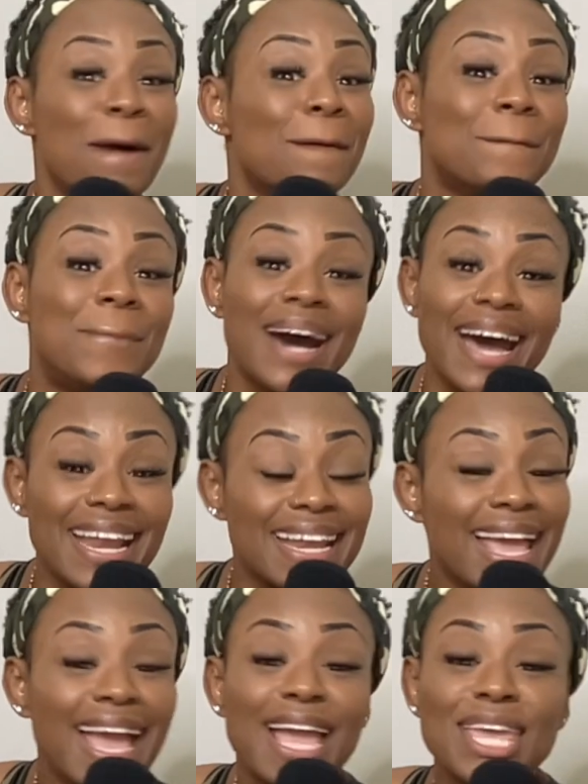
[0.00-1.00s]
But
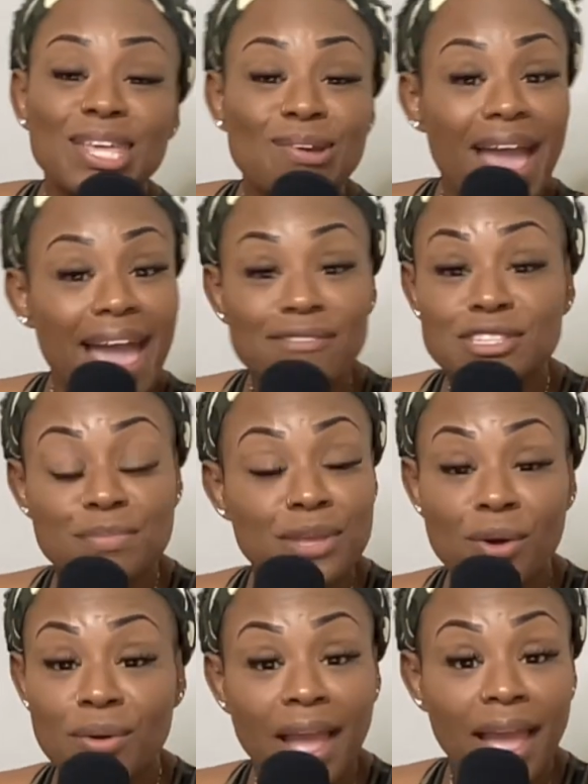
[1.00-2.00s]
you have to be
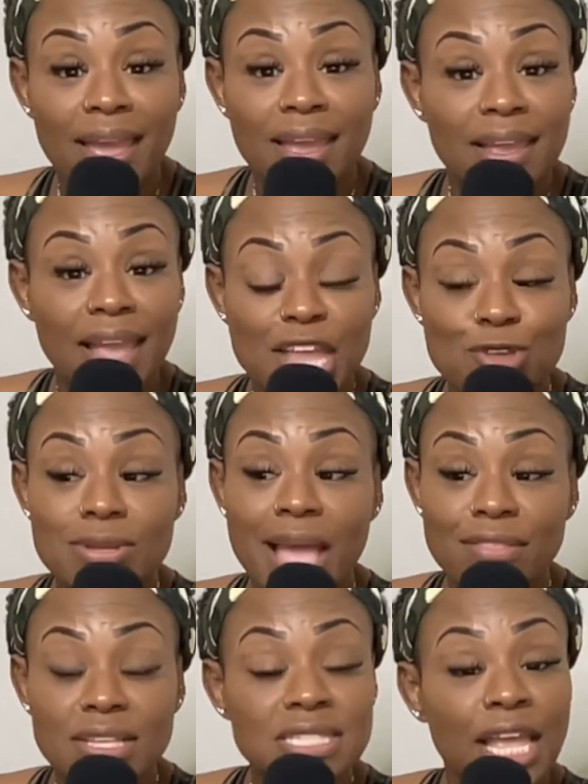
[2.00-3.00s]
okay, and you
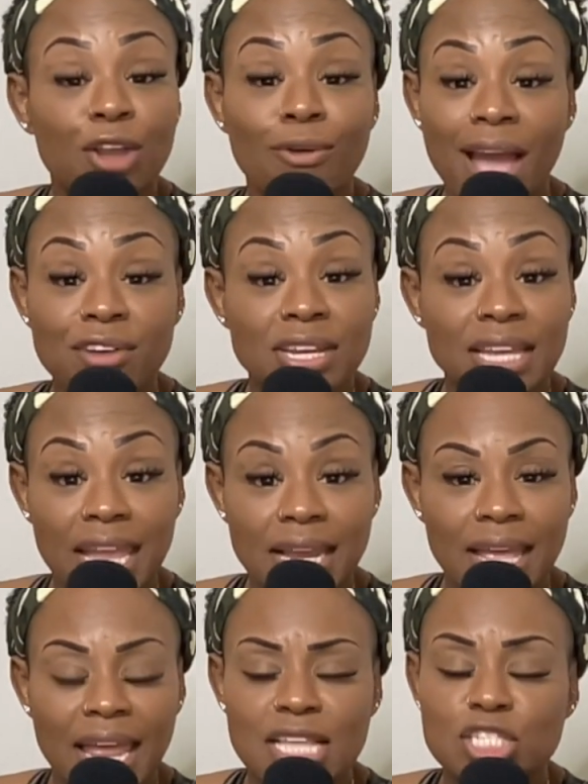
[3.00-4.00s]
have to stay grounded in
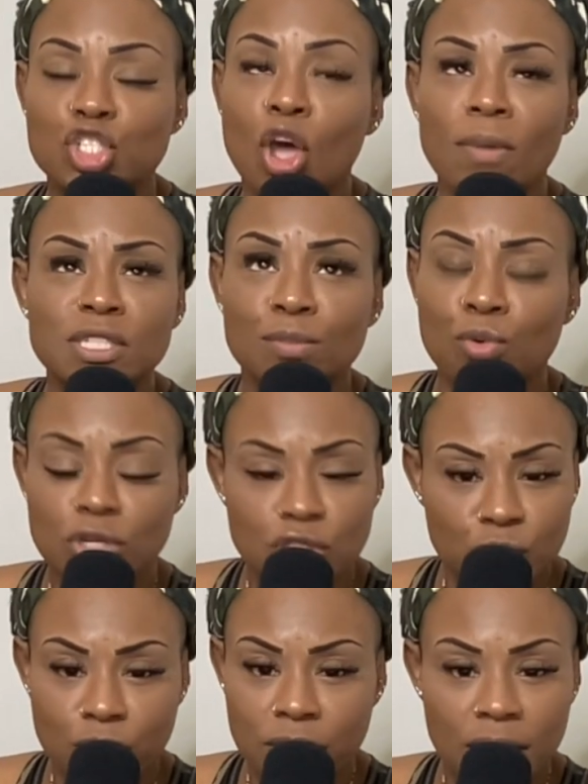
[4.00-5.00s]
it. And there's so much more
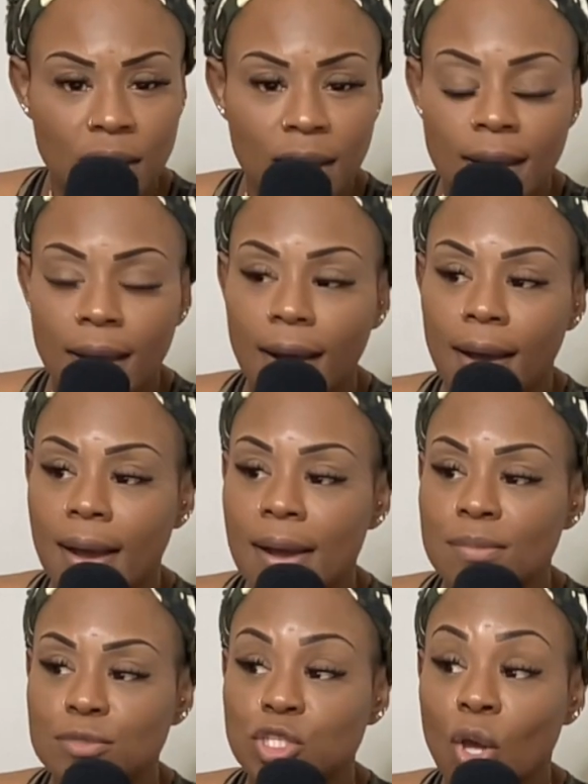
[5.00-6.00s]
to it.
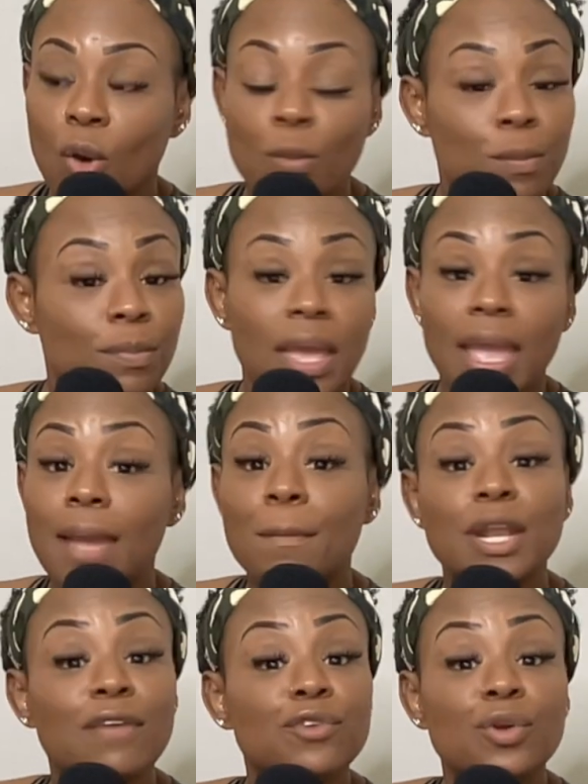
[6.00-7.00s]

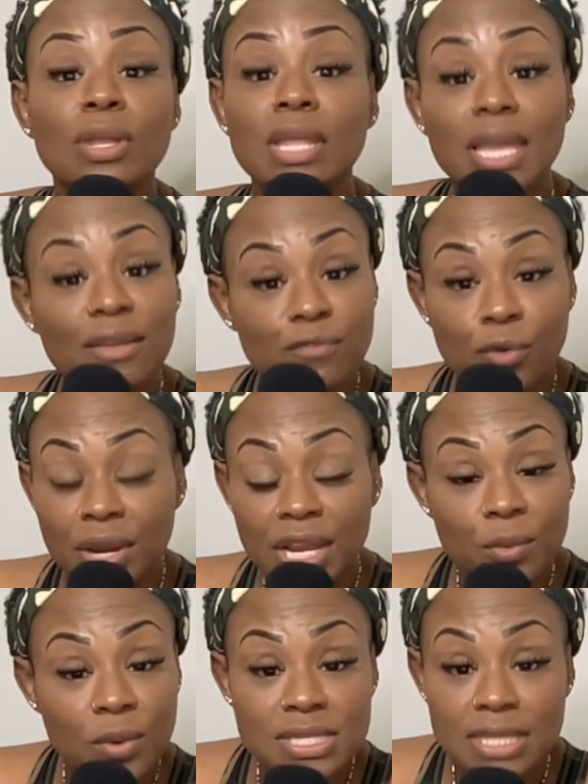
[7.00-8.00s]
But if you're looking for
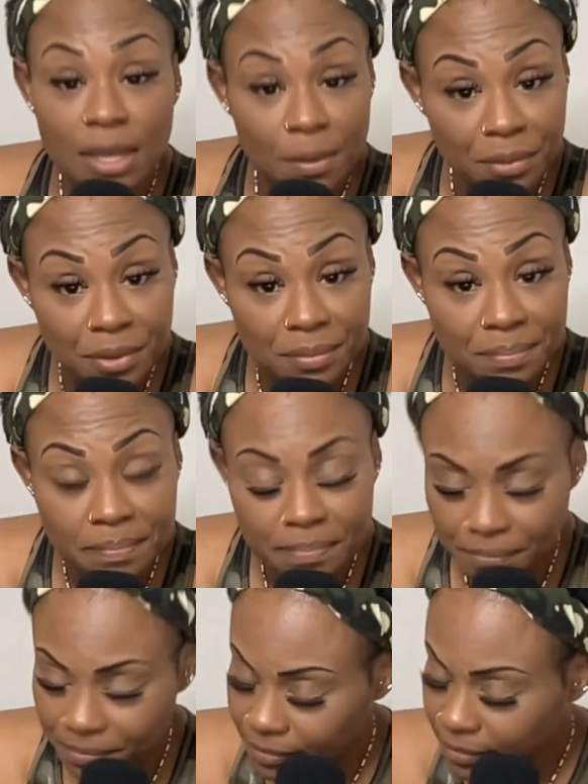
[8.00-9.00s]
anyone to help you,
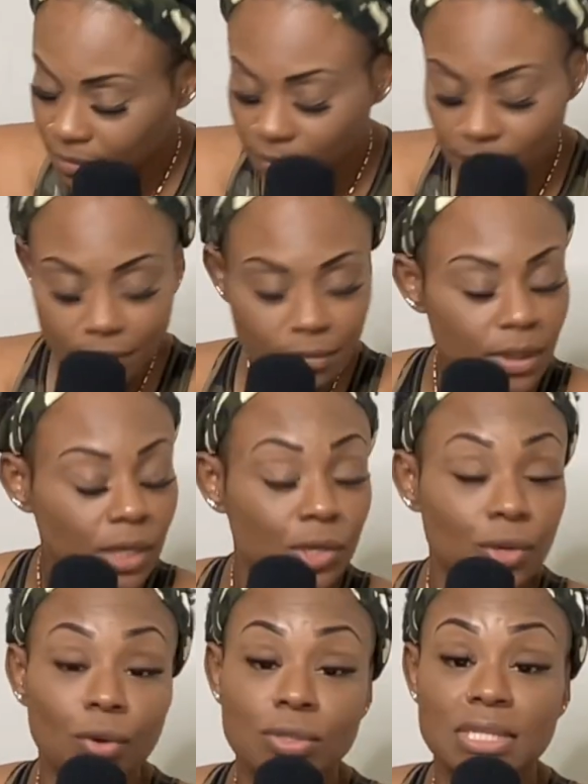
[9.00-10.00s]

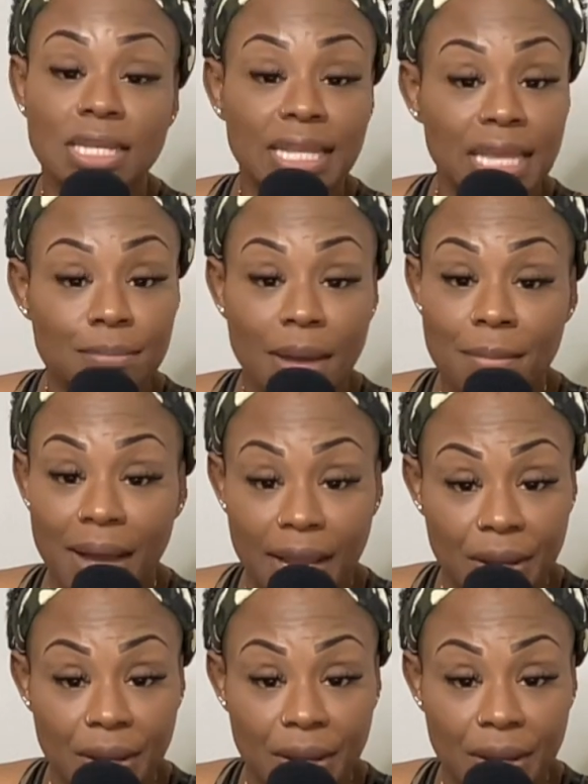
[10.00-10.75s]
you can go to the link in my bio.